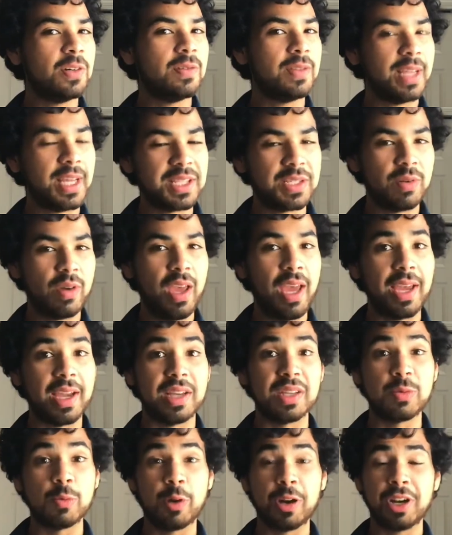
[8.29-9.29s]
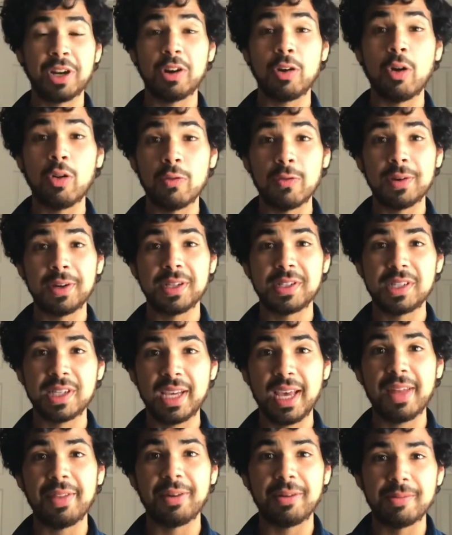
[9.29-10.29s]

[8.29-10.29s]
that's okay because we're going to go over it together.